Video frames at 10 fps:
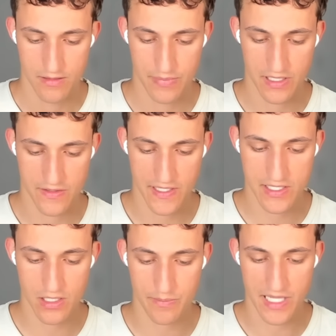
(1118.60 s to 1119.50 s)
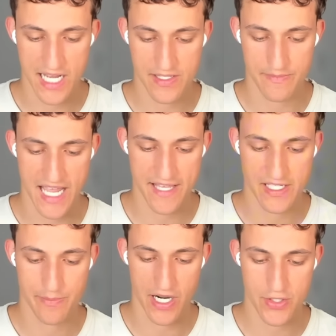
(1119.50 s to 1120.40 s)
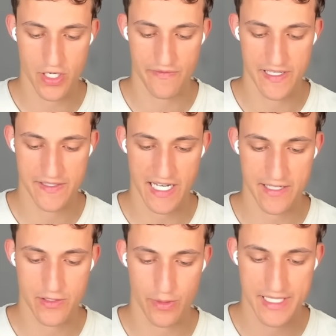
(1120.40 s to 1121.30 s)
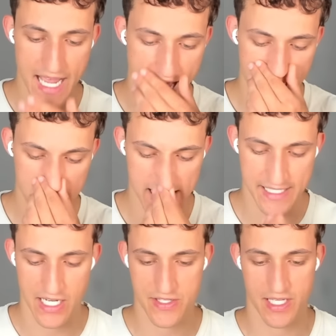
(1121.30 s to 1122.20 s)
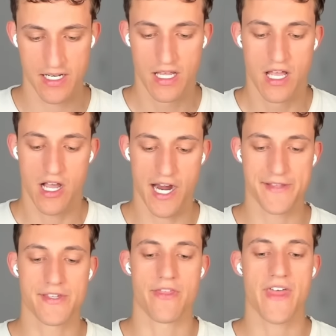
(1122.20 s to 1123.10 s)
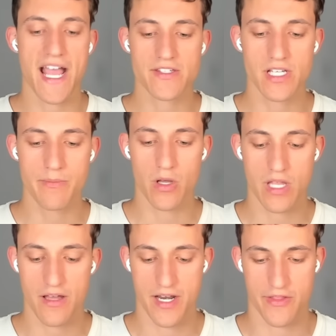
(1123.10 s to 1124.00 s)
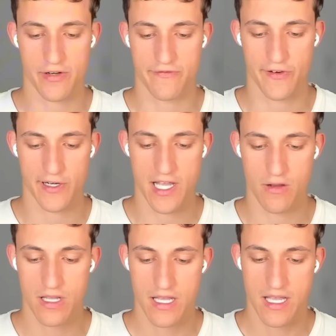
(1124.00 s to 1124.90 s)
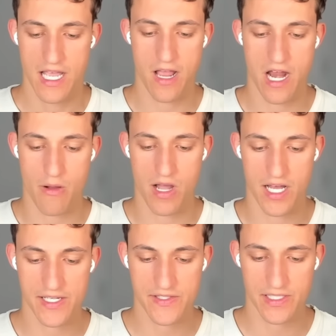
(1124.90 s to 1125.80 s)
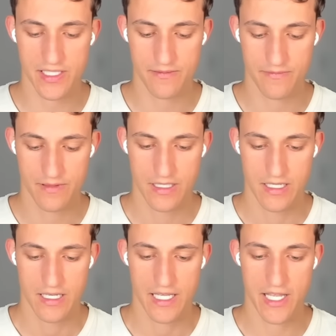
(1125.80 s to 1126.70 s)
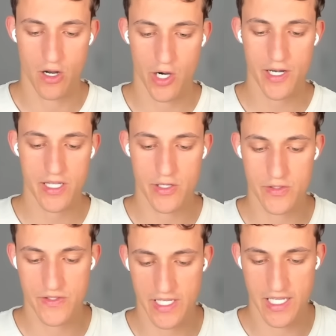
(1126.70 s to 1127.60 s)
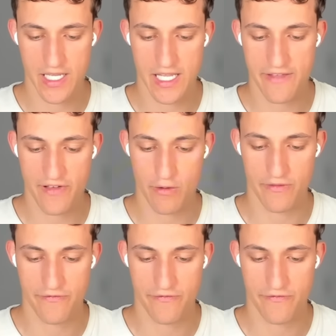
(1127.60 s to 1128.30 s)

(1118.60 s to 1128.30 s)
Because this could apply some nasty pressure if he decides to attack. He doesn't. Alright, so that's going to milk out another Inferno. And honestly, he already used the Evo